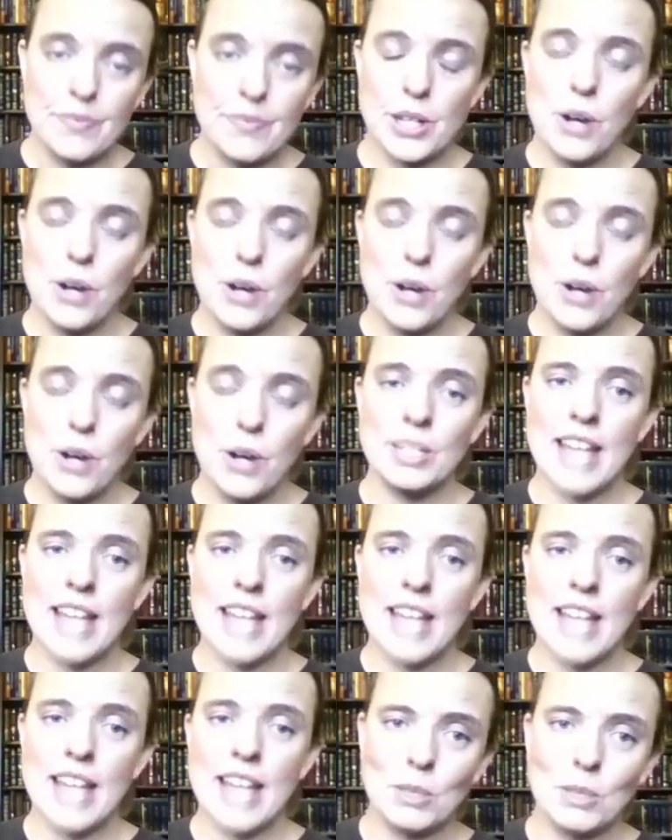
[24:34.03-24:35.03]
So hopefully
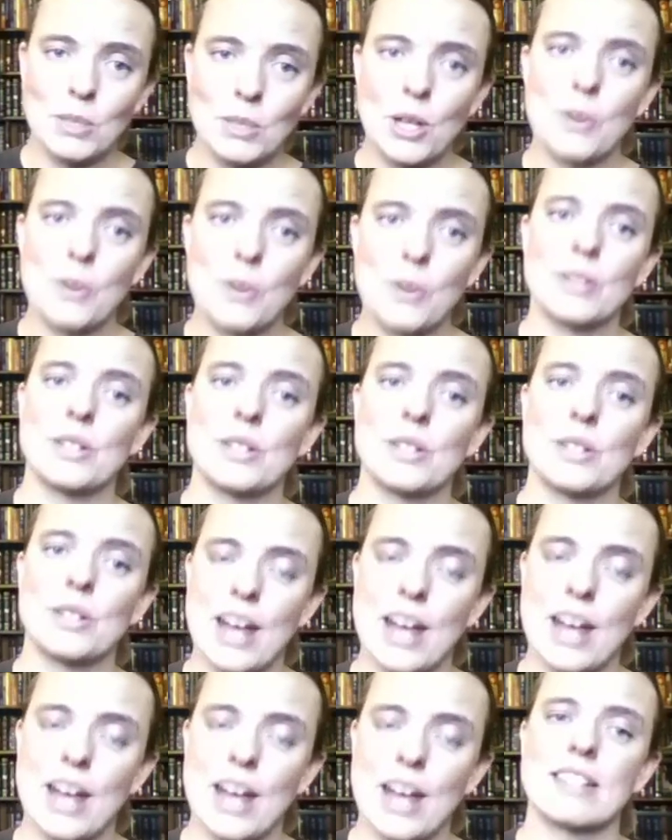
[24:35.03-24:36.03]
that will lower the
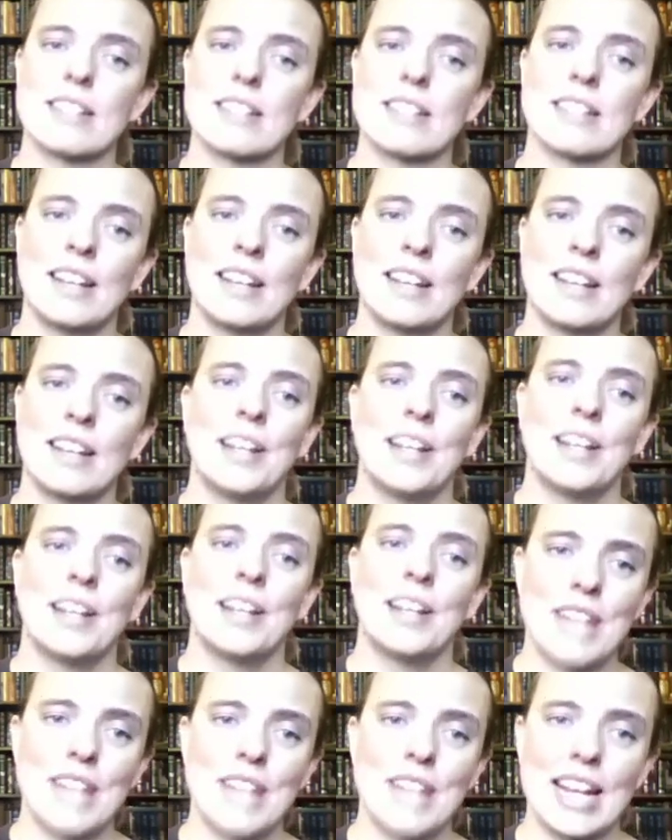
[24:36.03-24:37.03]
stress
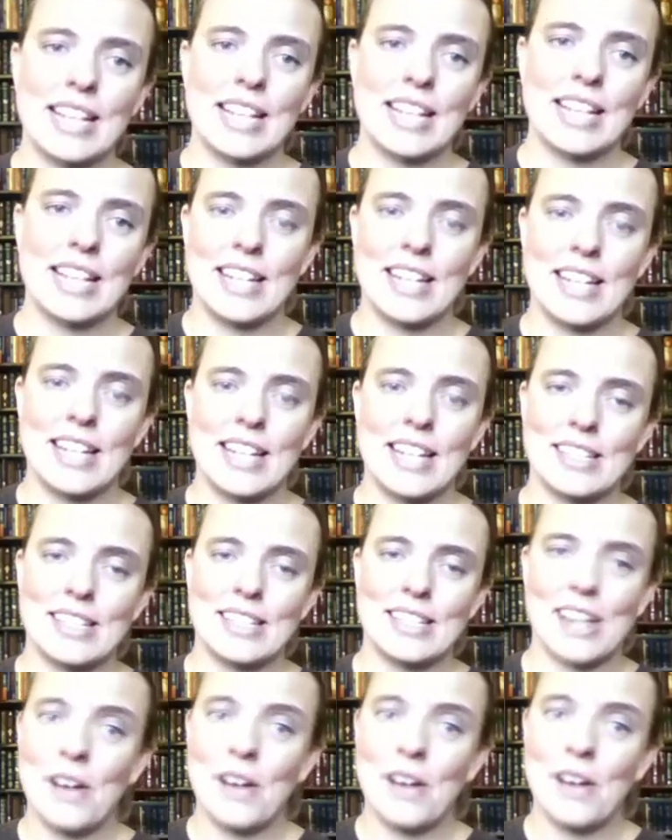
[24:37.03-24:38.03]
of taking that test
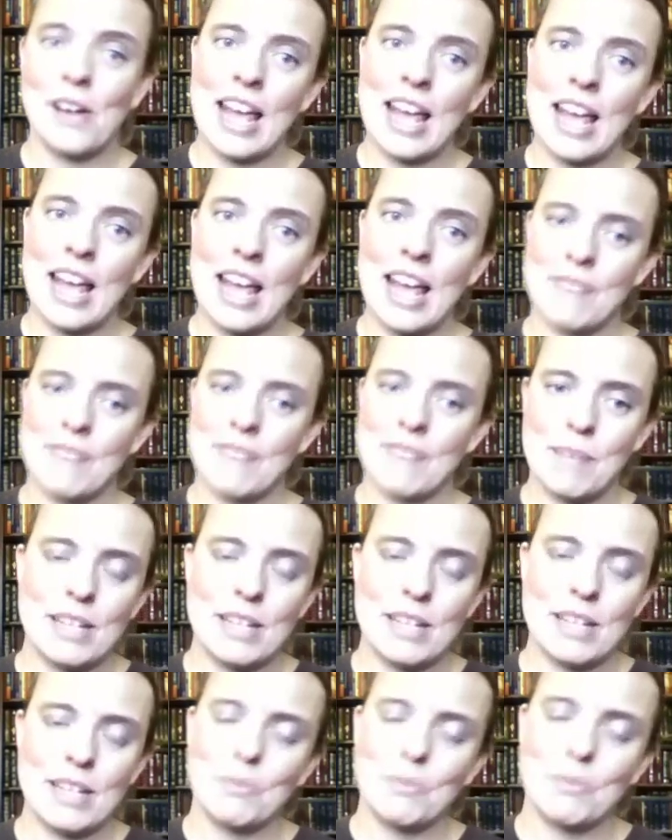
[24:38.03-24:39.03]
and say, okay, if I
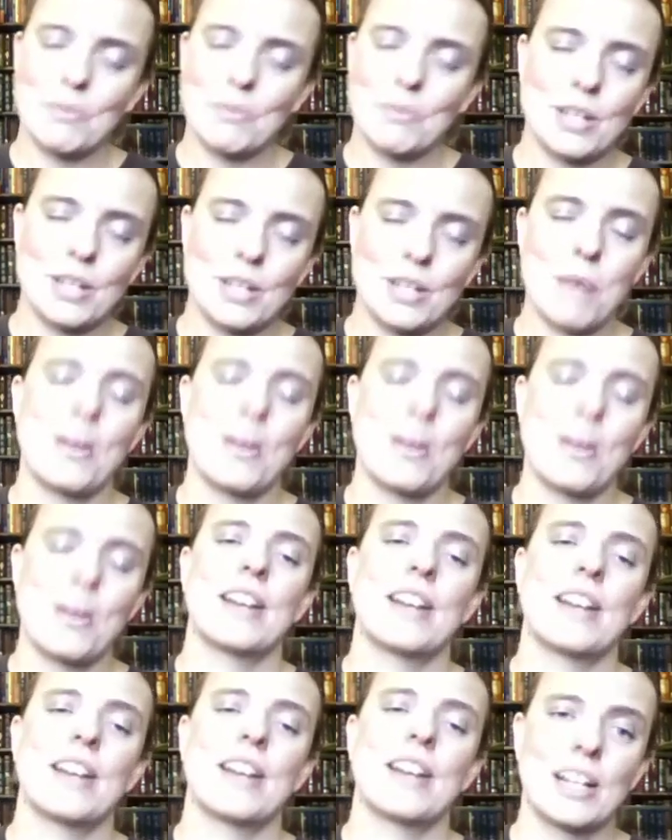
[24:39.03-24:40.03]
mess up the first time
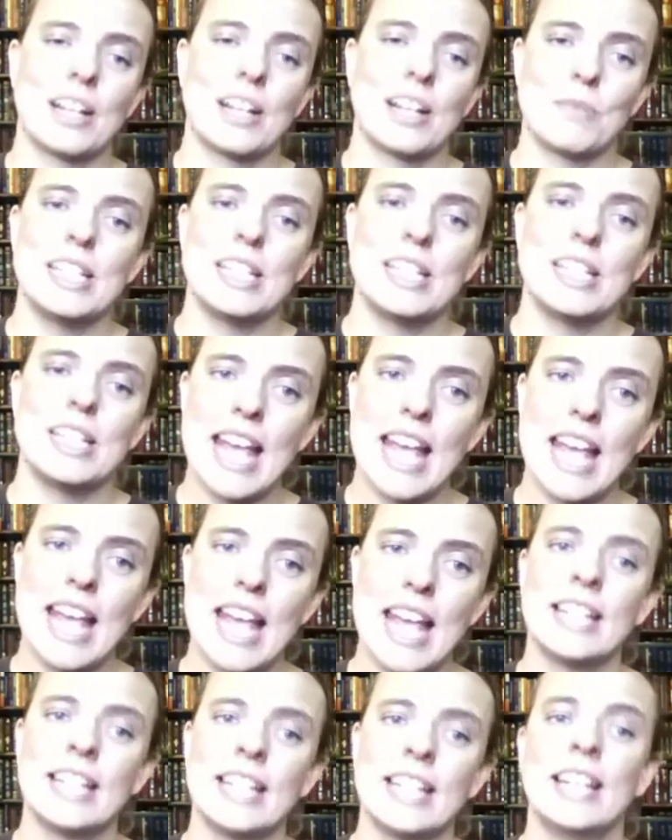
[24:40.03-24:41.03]
around, I can
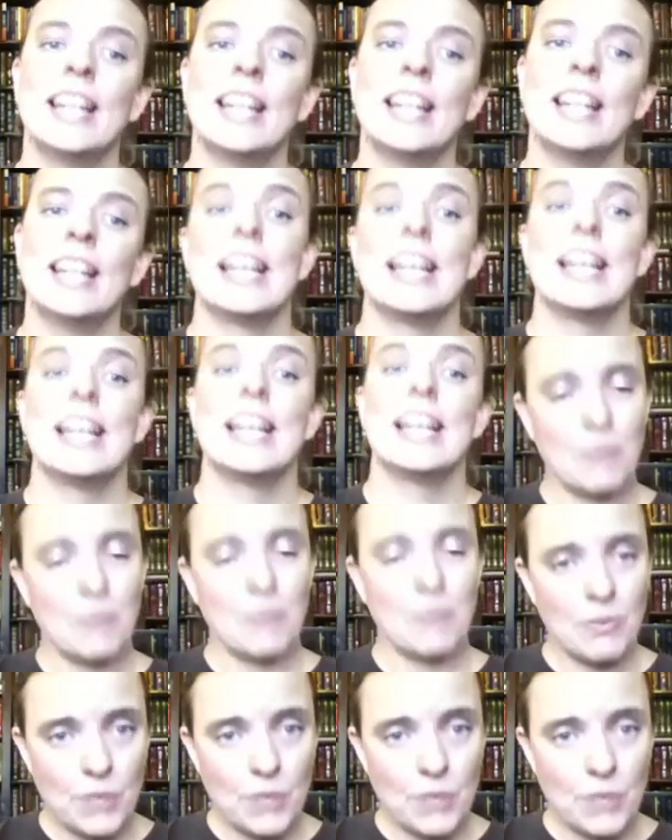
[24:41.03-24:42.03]
retake a
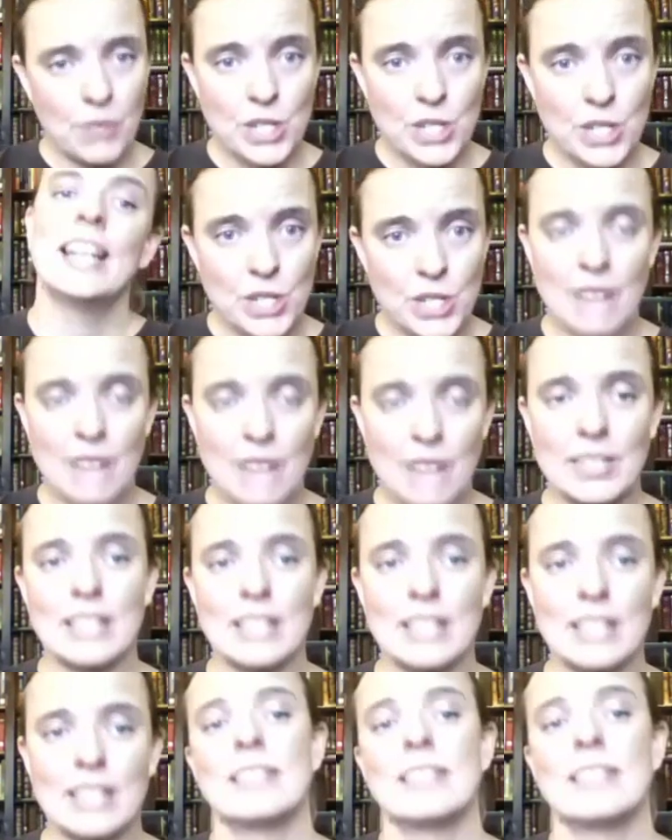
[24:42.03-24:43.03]
different version of
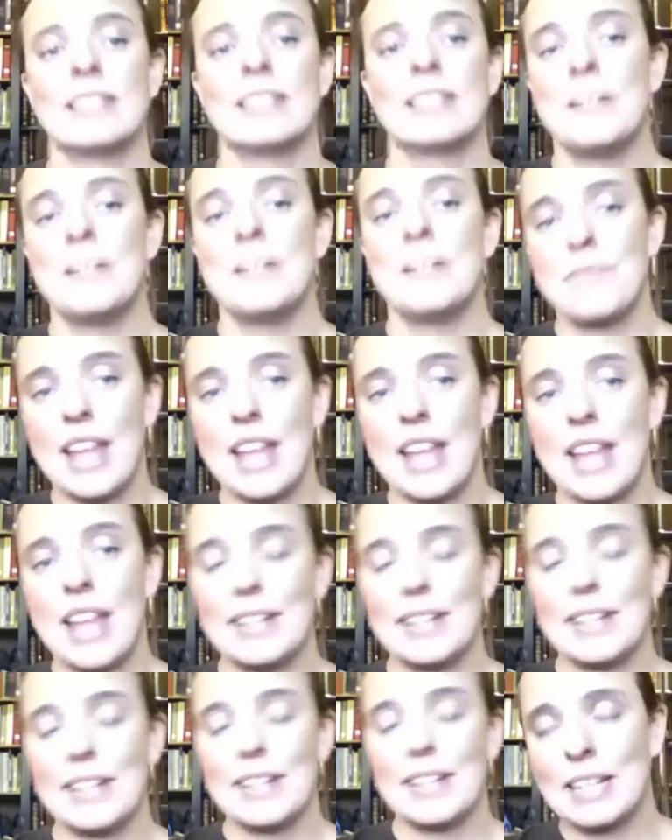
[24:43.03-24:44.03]
it
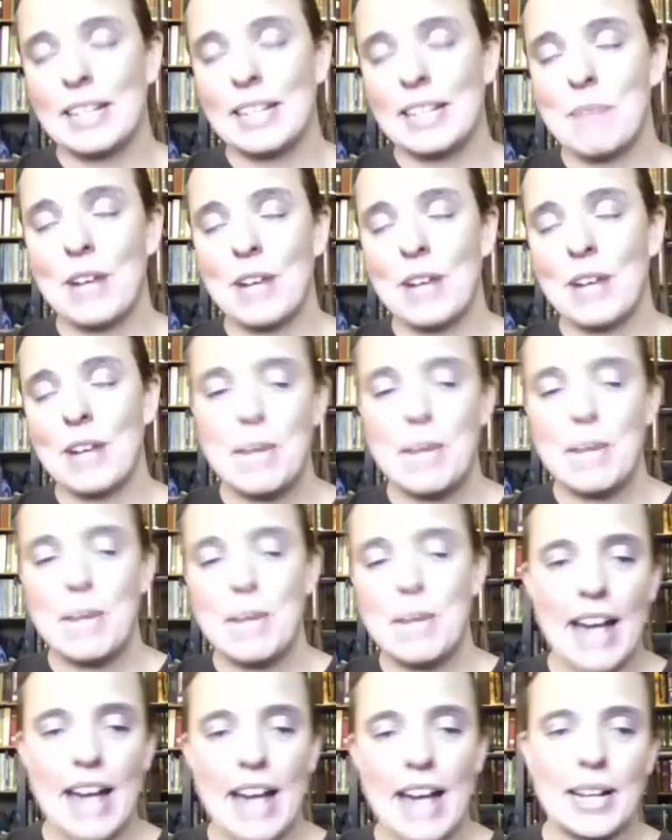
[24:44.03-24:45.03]
and get my grade
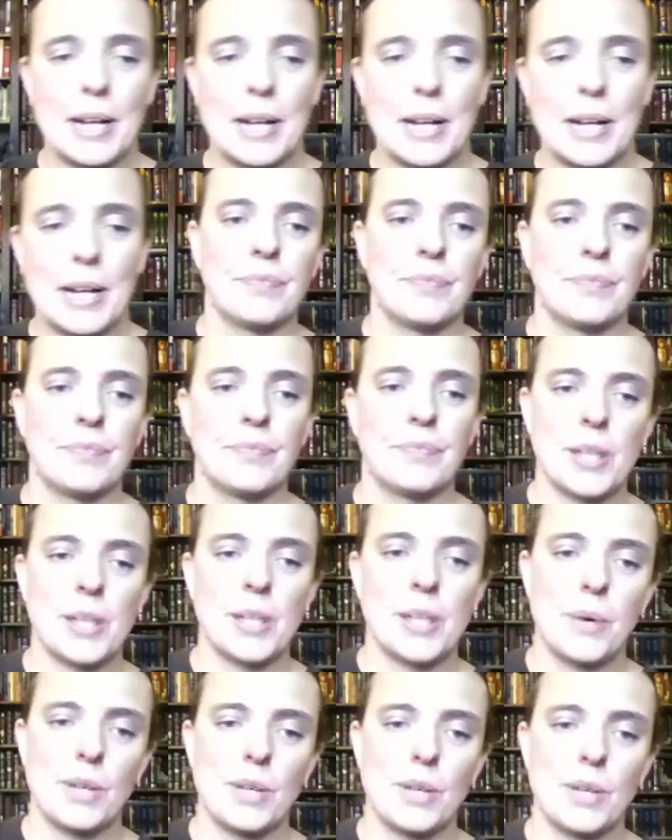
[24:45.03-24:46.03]
back up.
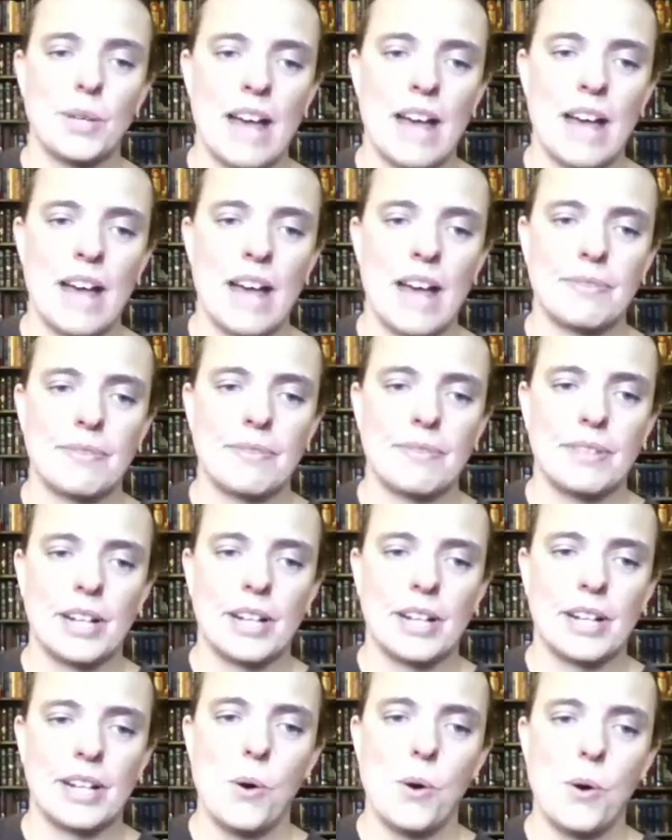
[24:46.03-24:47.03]
So we'll have
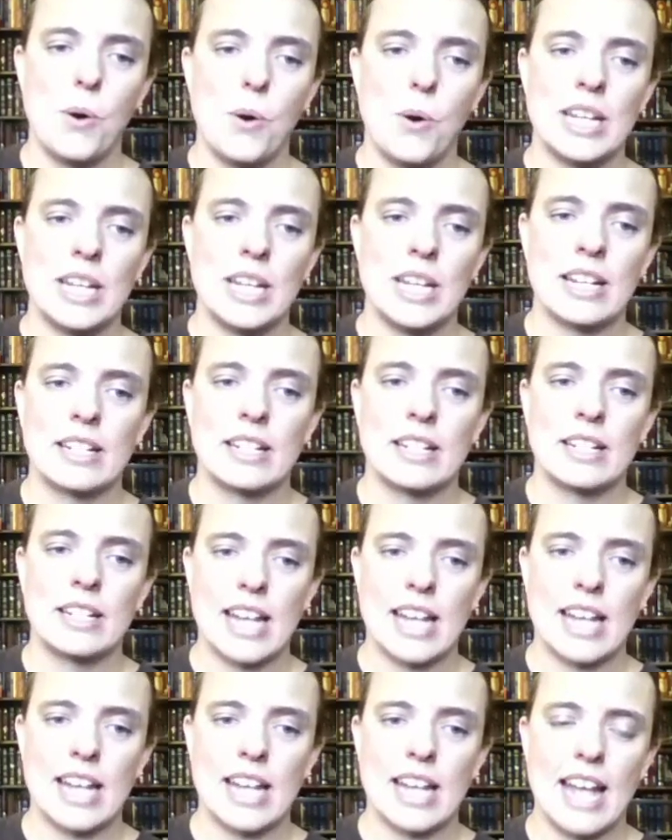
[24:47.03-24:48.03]
a whole week
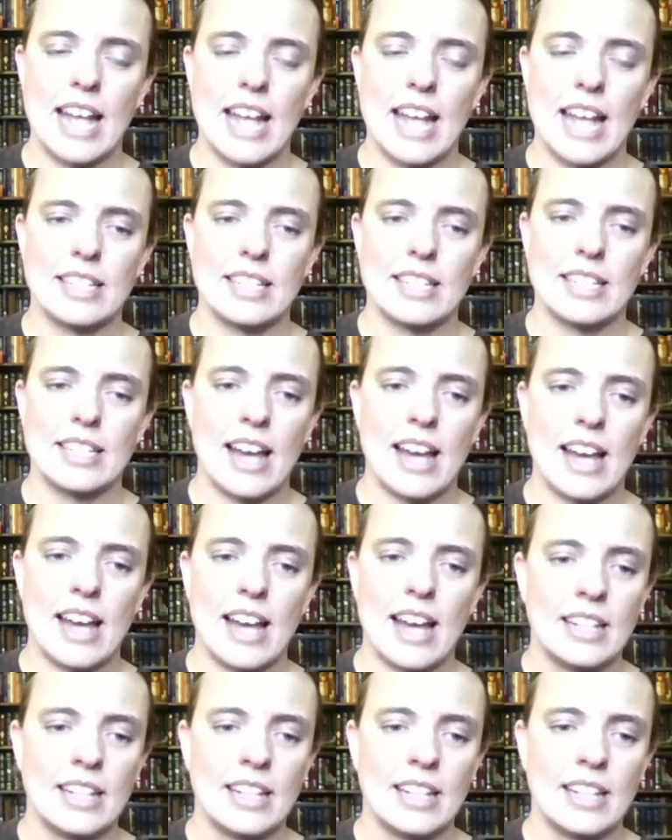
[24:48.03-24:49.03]
dedicated to
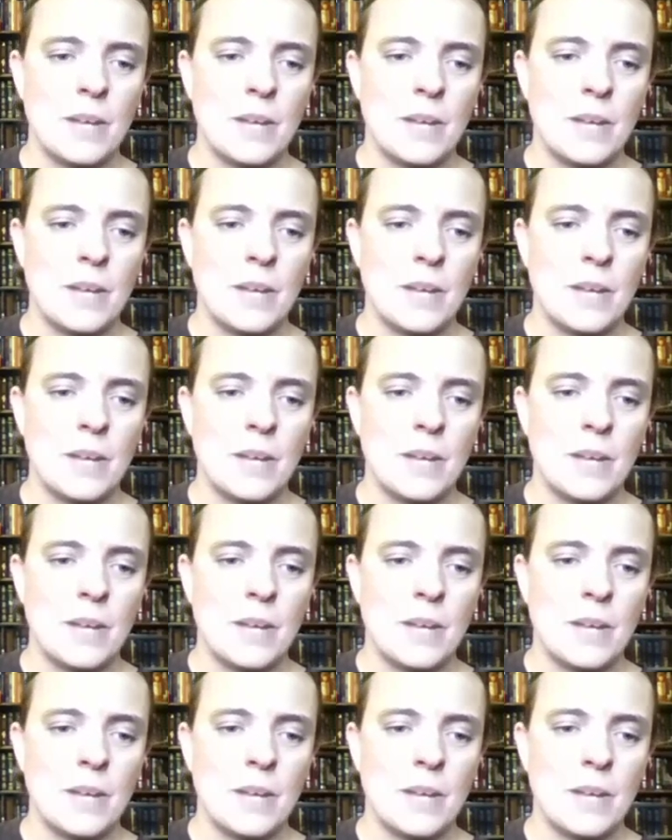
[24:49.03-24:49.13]
that.